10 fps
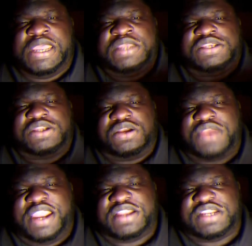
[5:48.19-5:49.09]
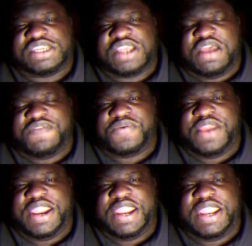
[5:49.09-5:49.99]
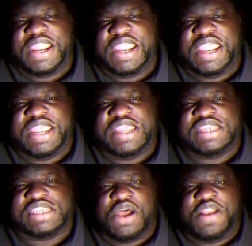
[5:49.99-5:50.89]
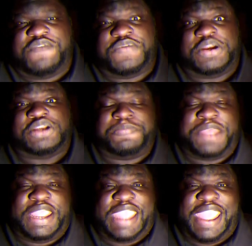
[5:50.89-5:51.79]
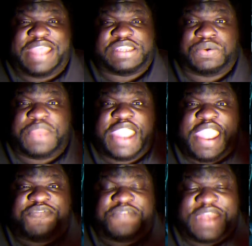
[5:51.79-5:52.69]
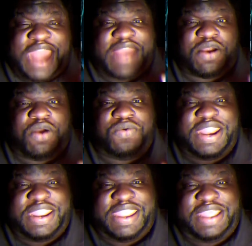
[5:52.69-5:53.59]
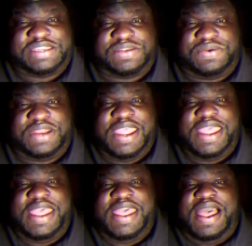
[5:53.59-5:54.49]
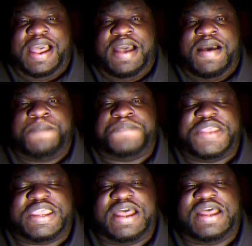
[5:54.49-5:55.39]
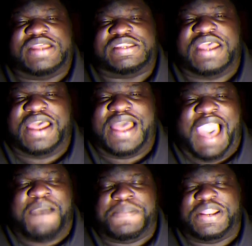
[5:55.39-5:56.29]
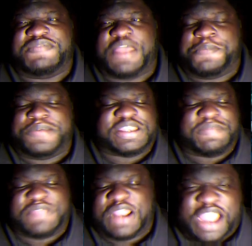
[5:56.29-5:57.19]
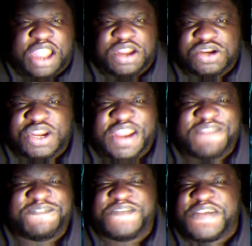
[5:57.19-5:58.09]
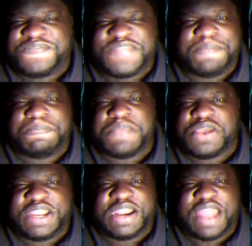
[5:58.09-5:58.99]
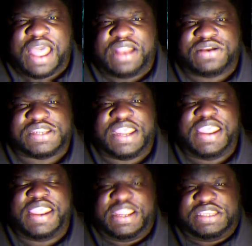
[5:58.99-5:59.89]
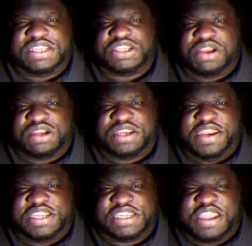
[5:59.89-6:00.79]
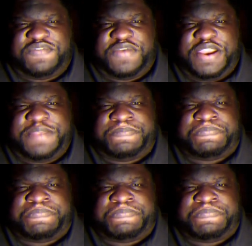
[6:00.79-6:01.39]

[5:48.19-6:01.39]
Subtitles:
Star Trek Discovery is on the verge of being canceled, if not already canceled. Because I believe they put something like $150 million into Star Trek Discovery.